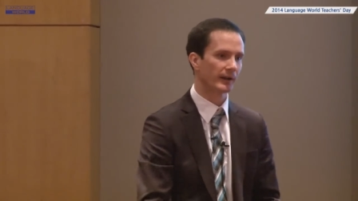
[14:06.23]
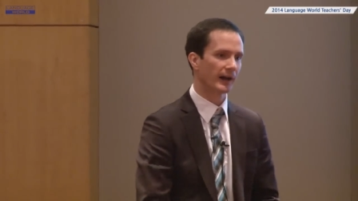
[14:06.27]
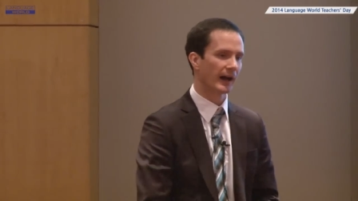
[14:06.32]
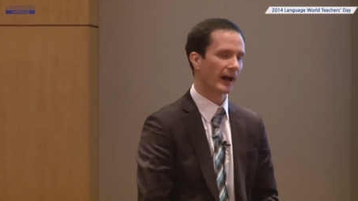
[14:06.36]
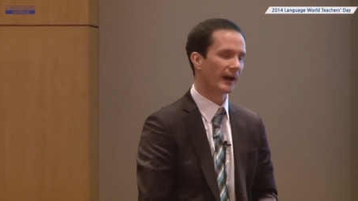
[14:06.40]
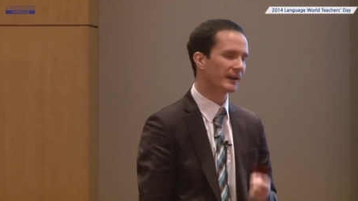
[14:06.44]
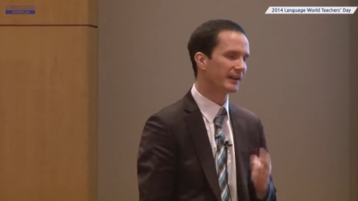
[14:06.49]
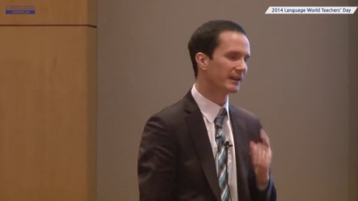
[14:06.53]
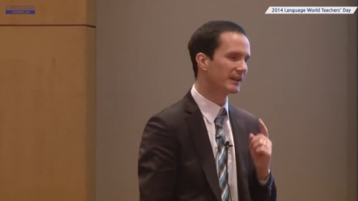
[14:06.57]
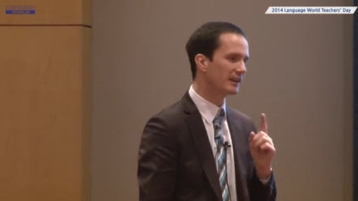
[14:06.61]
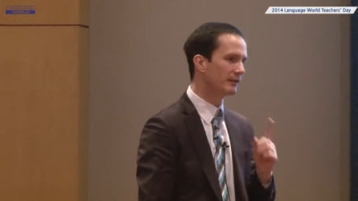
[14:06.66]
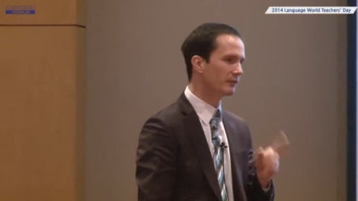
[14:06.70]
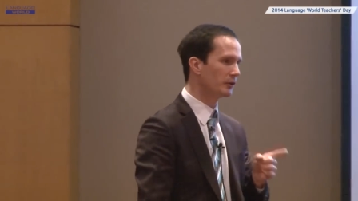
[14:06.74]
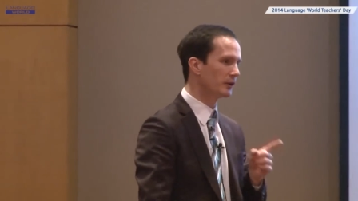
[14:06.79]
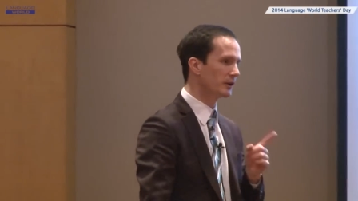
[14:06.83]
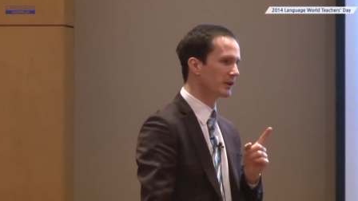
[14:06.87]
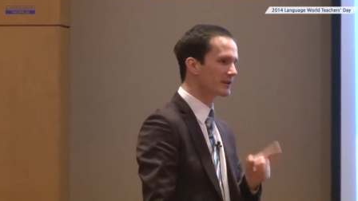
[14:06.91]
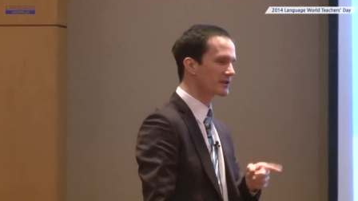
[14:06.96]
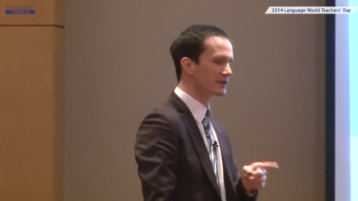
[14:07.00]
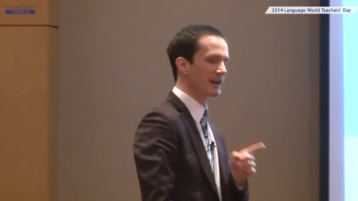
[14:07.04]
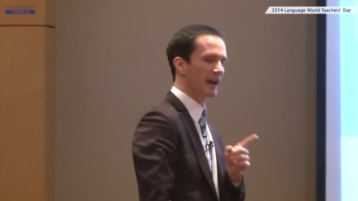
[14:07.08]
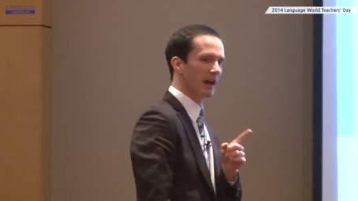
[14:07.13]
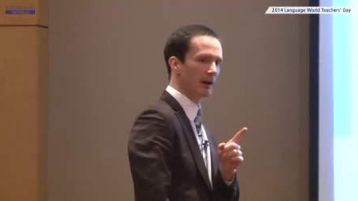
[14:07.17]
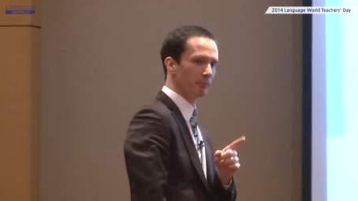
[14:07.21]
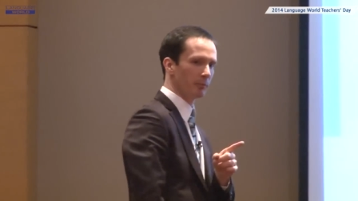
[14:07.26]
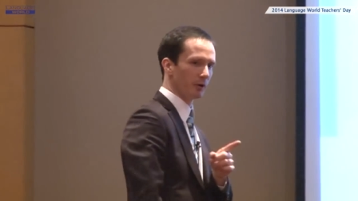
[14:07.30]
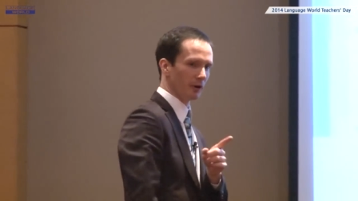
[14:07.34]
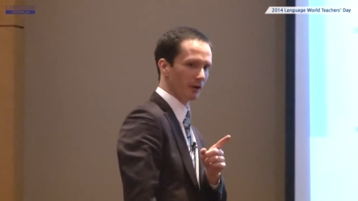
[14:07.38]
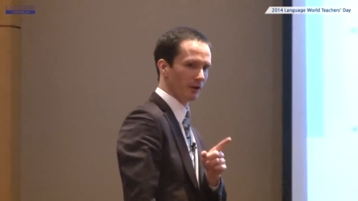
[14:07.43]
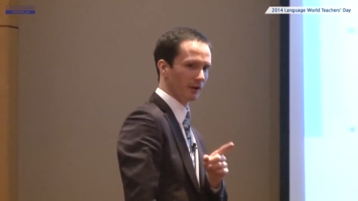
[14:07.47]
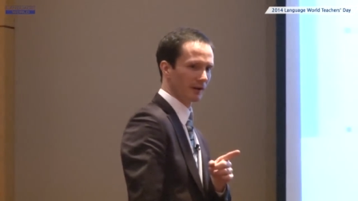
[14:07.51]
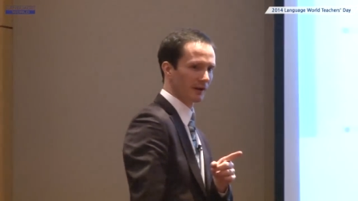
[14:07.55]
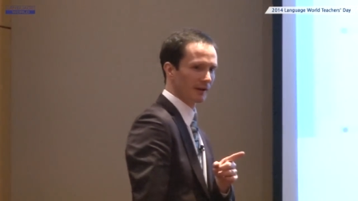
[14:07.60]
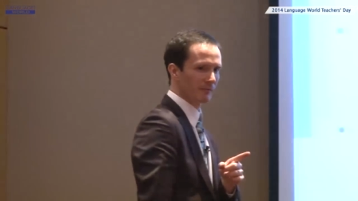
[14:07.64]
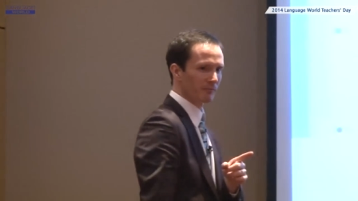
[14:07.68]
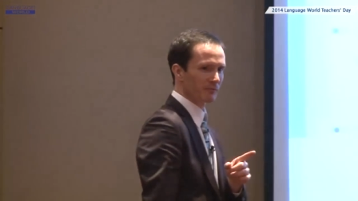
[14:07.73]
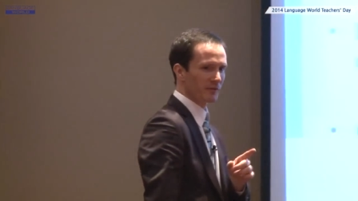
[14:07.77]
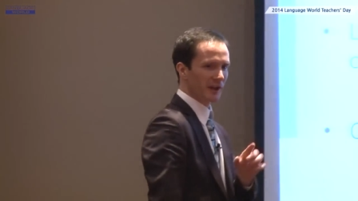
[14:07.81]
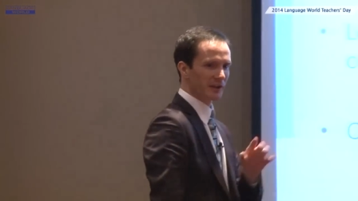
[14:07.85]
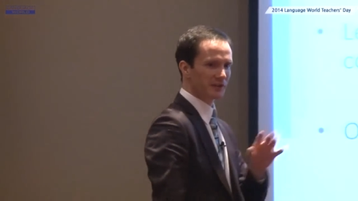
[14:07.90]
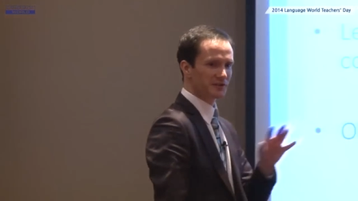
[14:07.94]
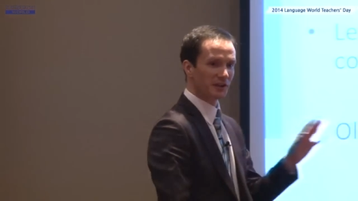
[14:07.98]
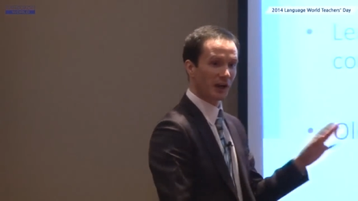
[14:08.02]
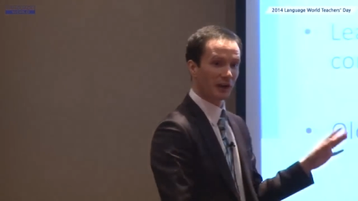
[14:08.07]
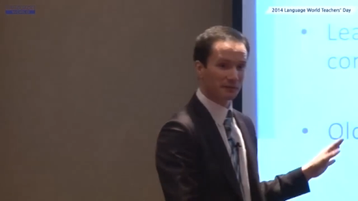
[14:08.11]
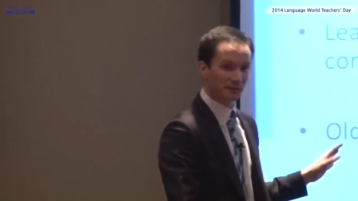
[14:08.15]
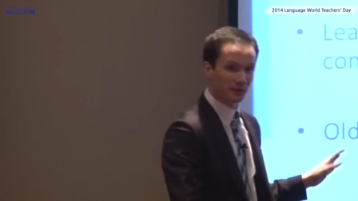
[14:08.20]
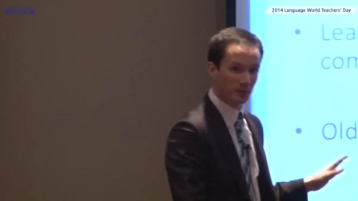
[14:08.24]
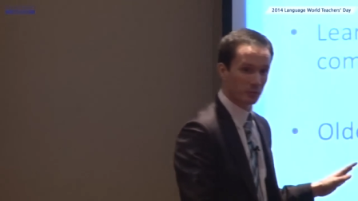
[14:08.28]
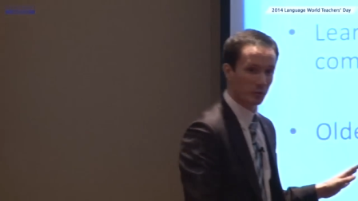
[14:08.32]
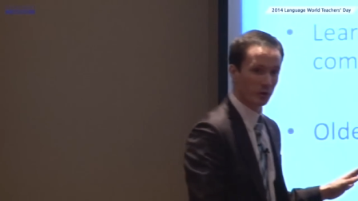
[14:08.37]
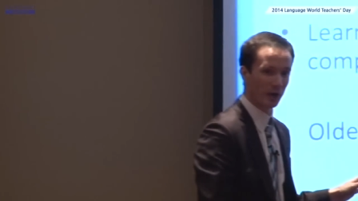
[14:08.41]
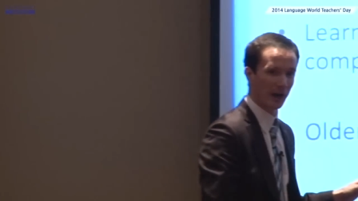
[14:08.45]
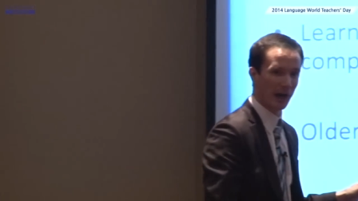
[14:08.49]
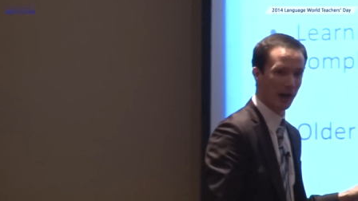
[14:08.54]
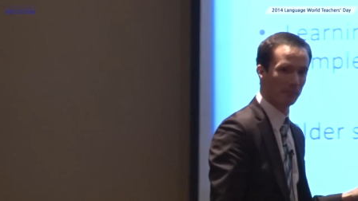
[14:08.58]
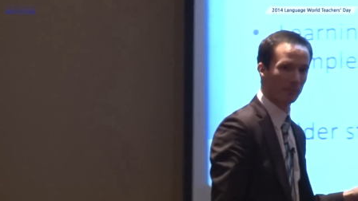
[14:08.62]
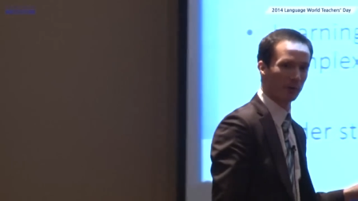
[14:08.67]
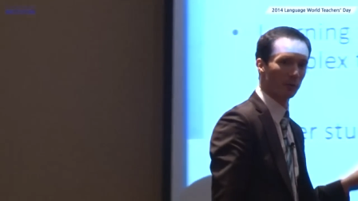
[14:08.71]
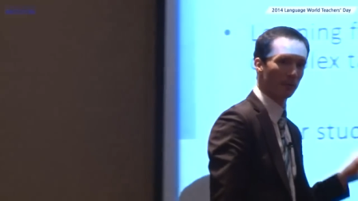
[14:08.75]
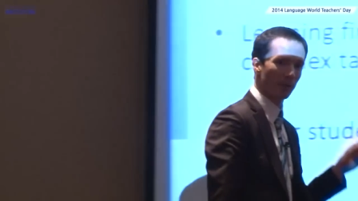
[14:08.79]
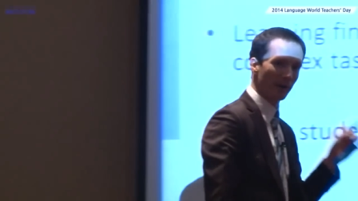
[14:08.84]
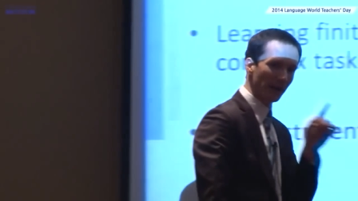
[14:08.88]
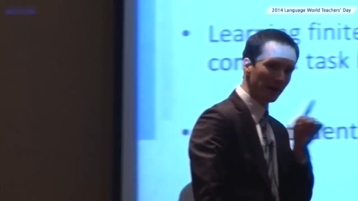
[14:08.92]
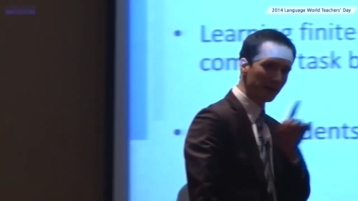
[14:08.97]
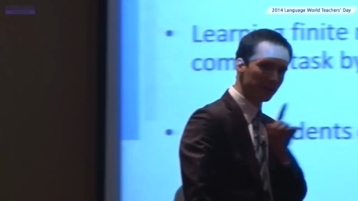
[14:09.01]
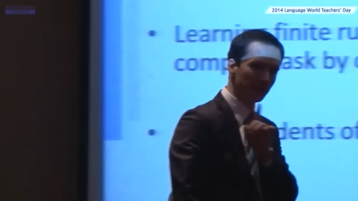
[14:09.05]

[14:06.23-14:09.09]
I can give you an example. It's not from grammar, but I